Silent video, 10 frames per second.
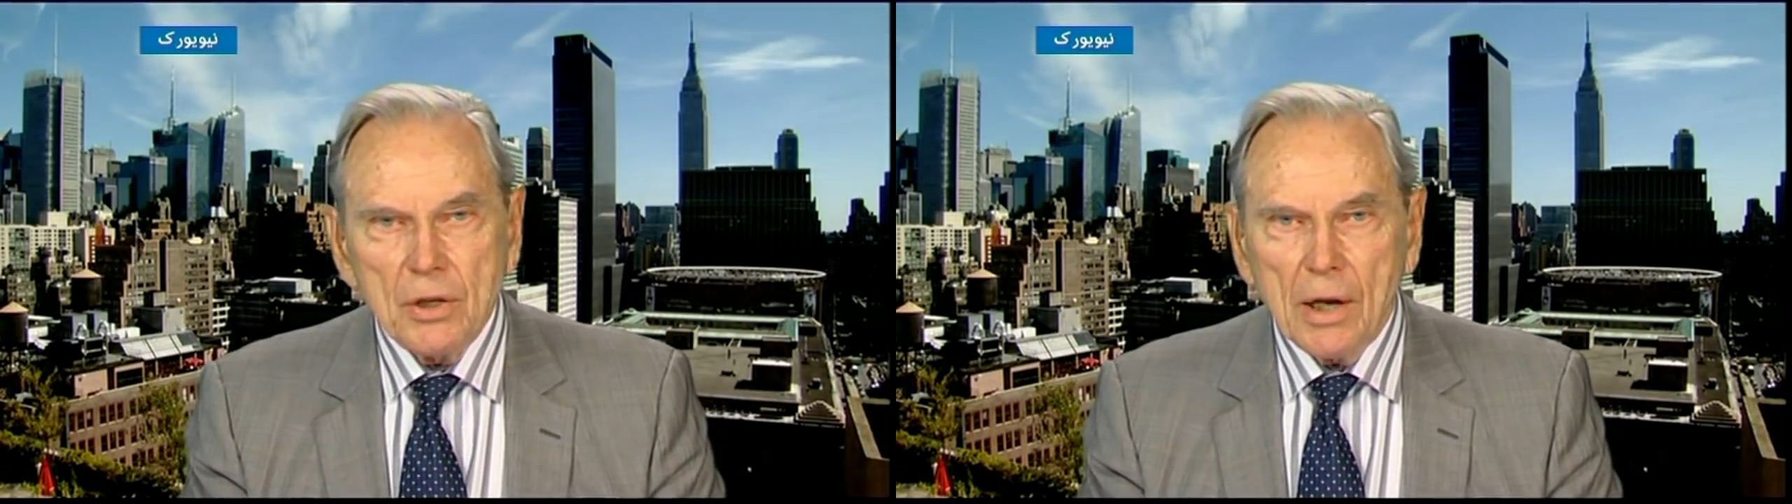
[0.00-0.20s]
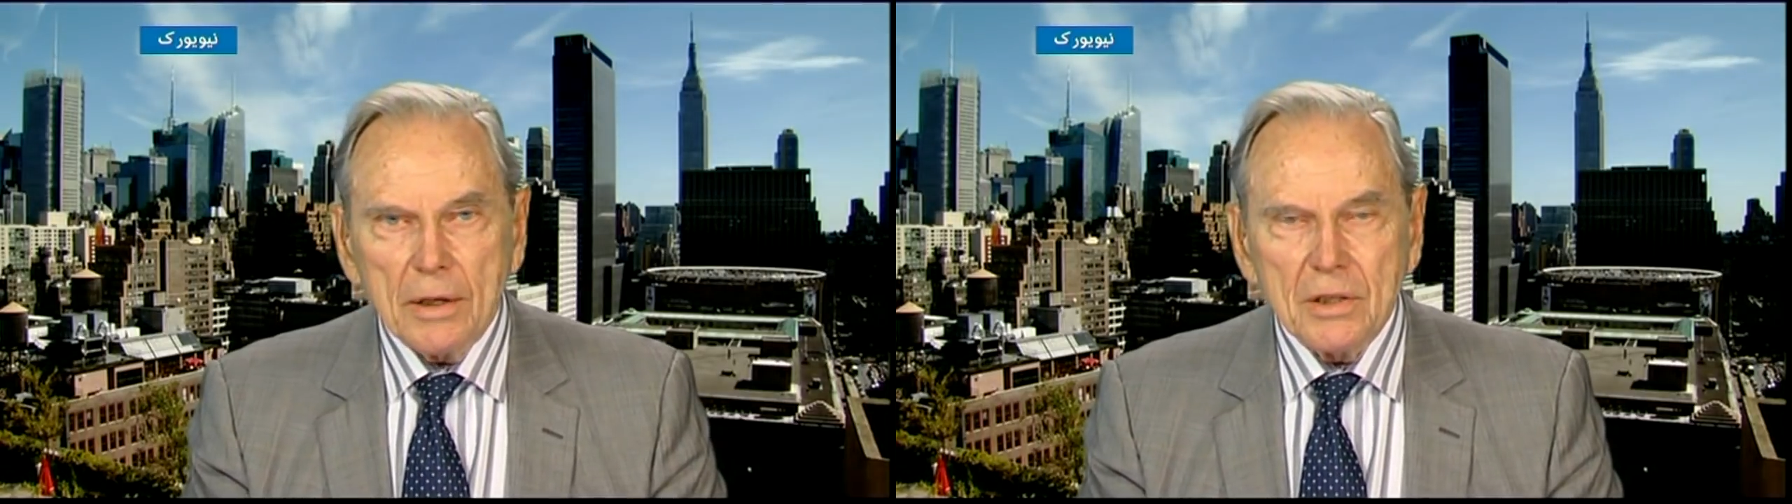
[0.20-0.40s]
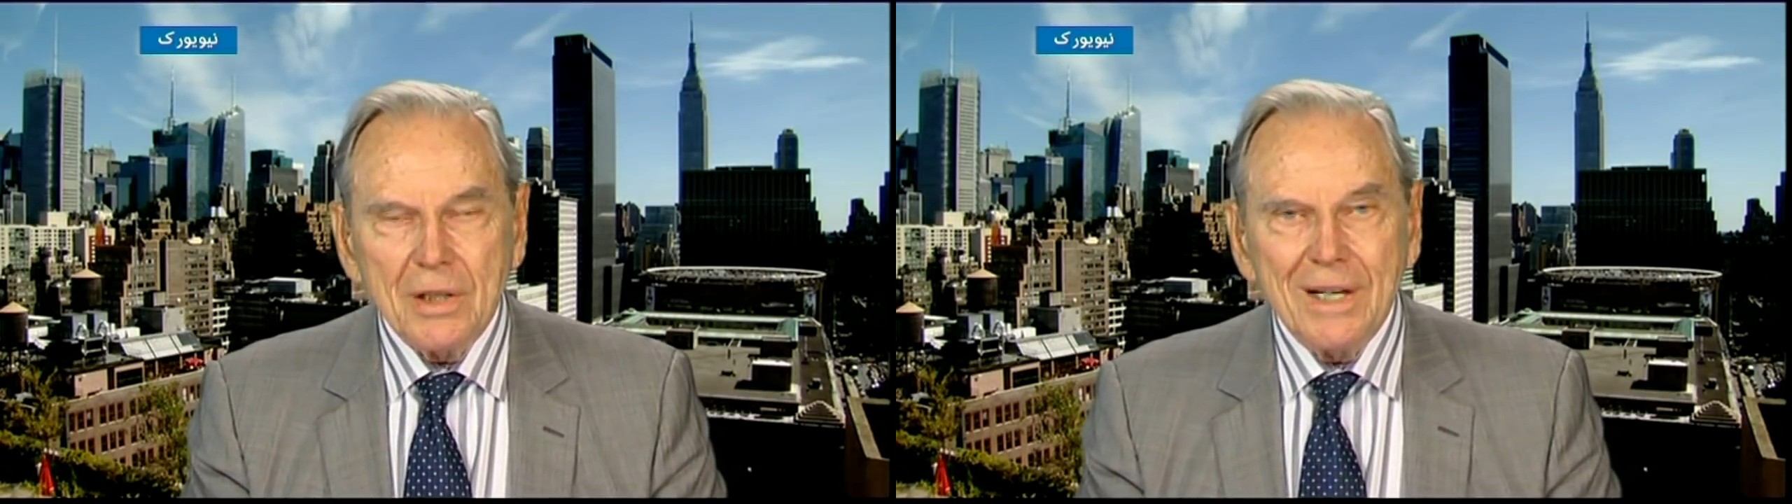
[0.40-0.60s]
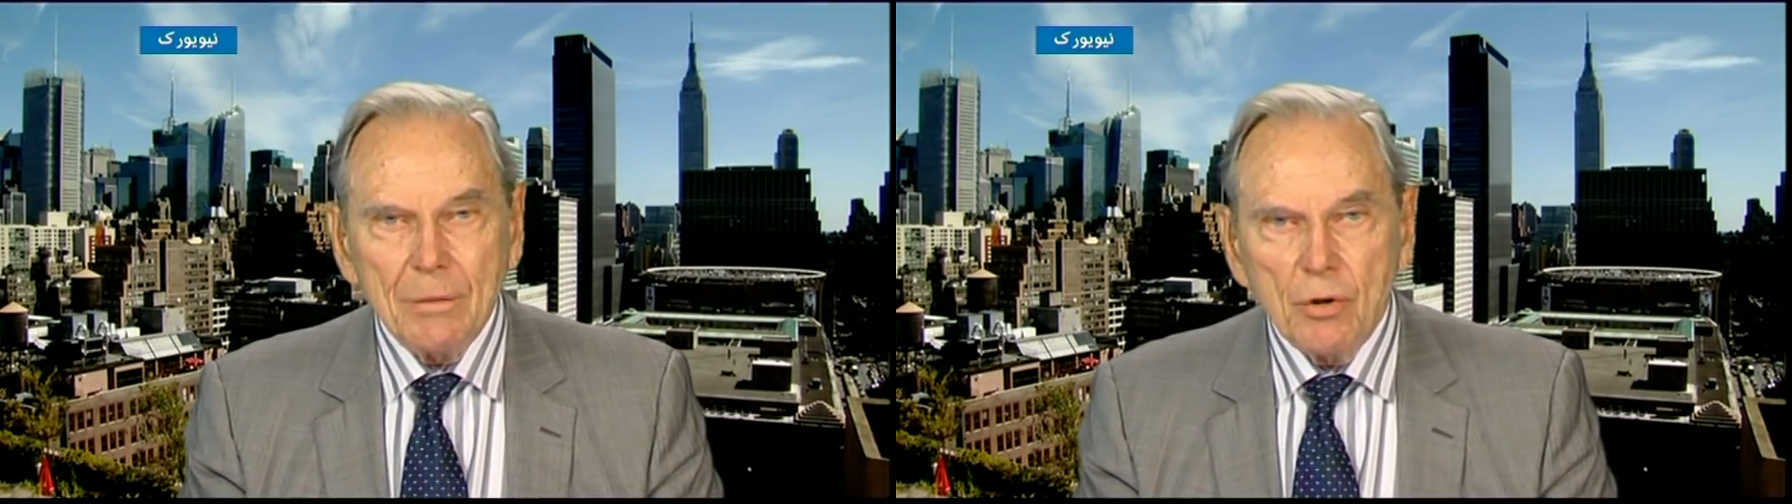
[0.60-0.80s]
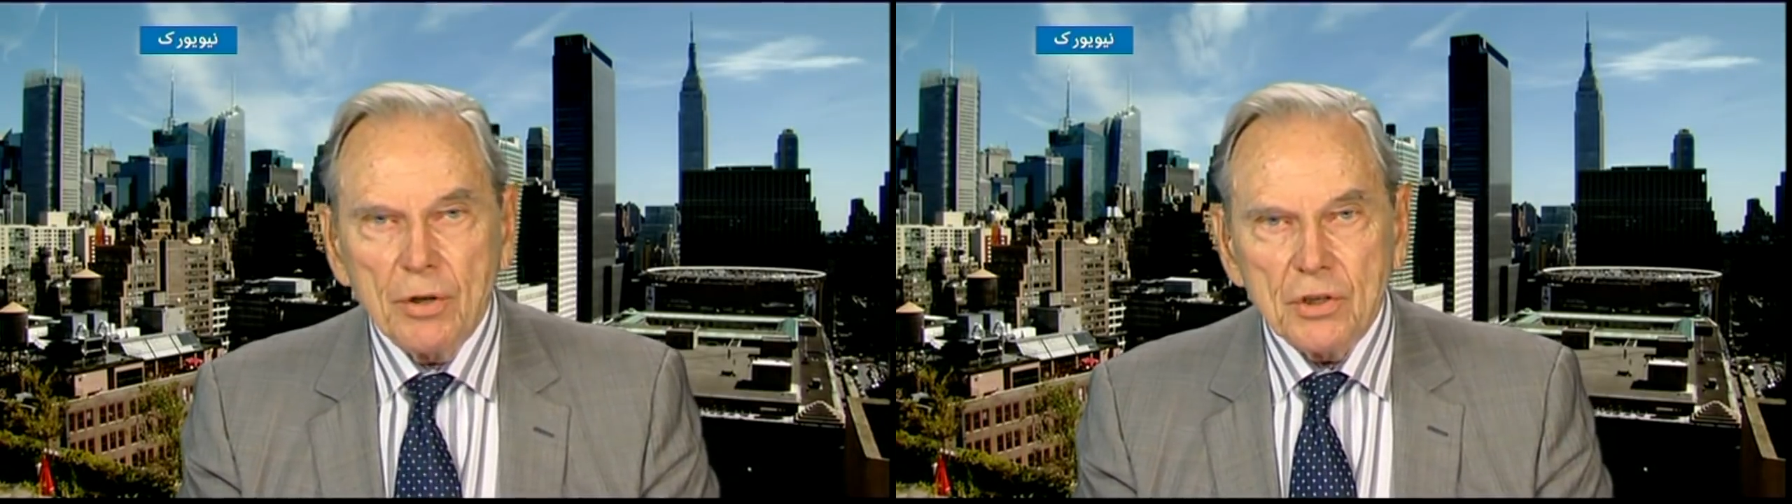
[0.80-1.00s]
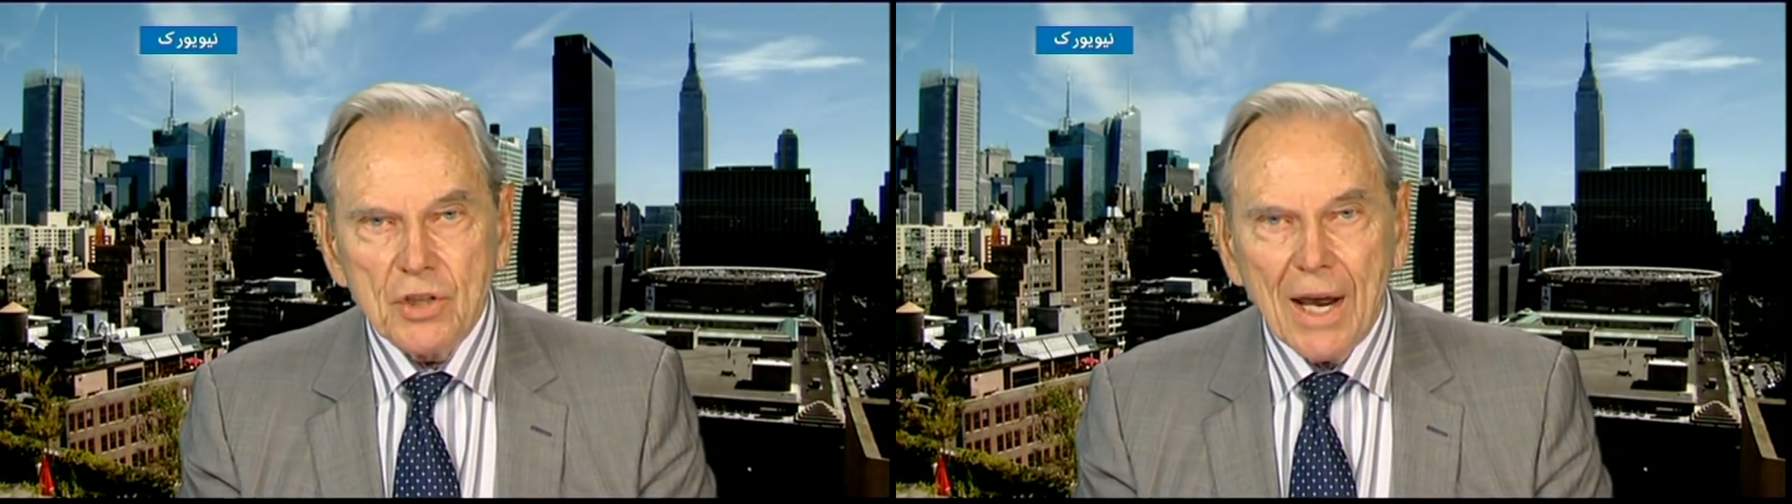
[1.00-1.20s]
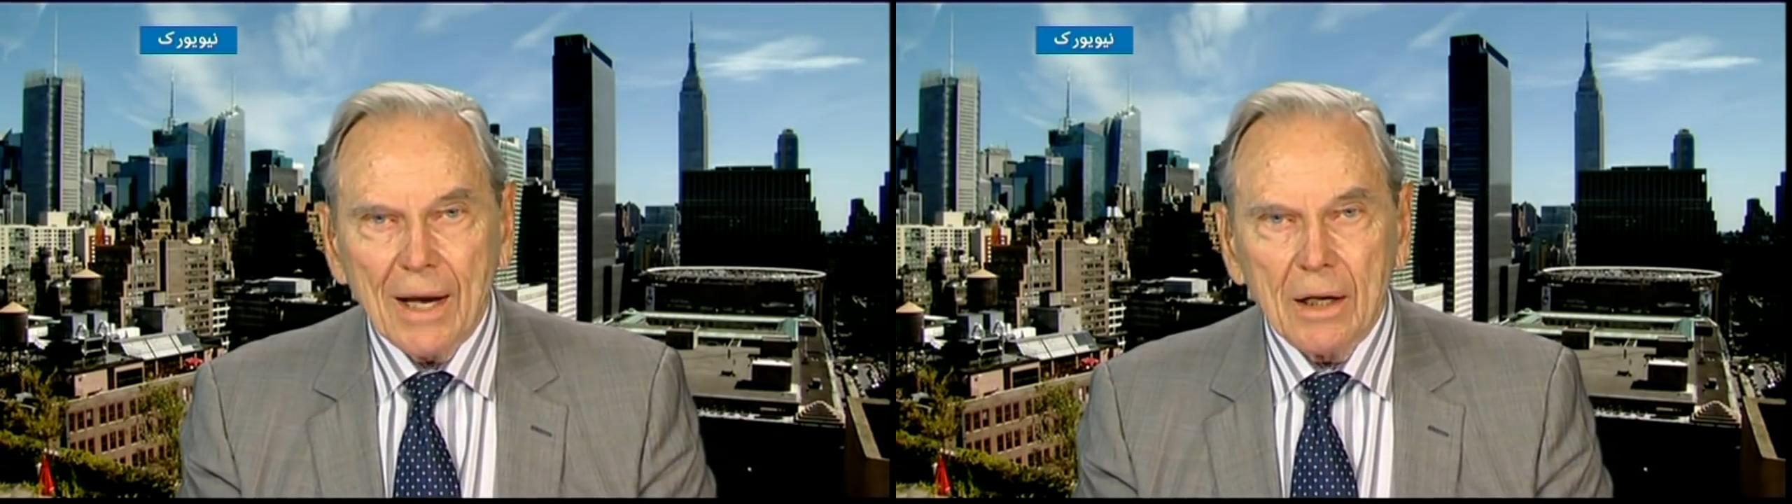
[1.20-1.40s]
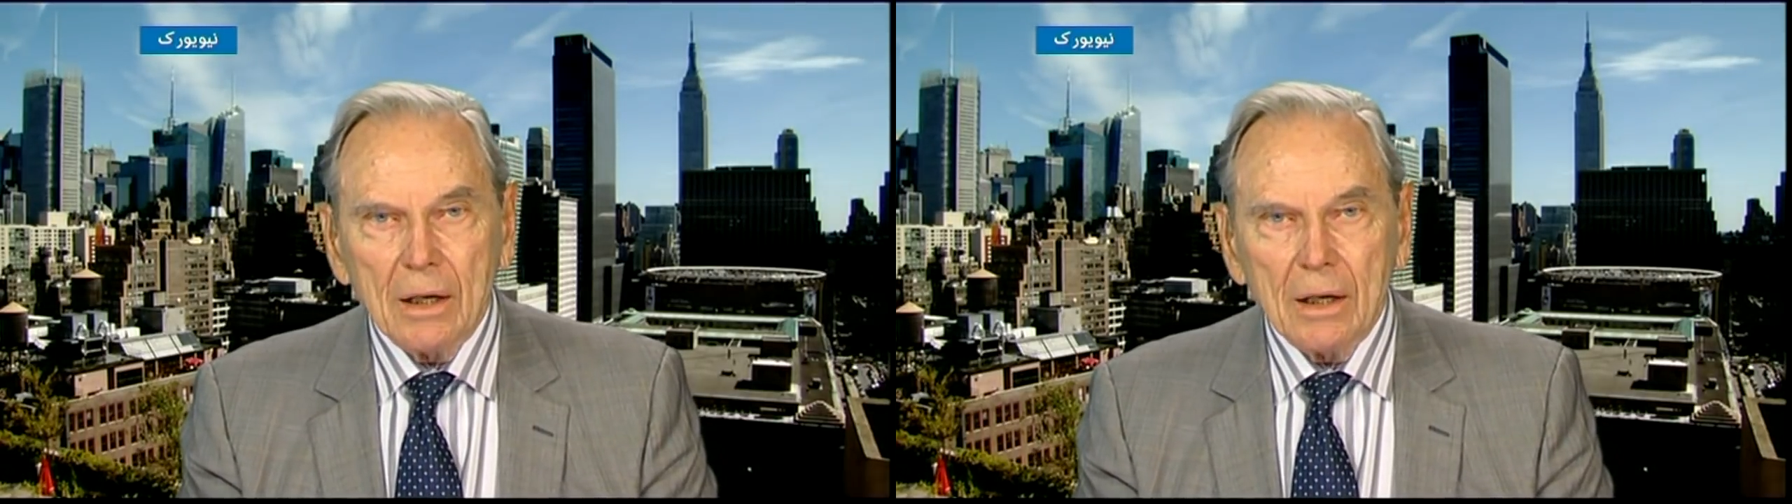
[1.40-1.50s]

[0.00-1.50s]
not a deliberate attack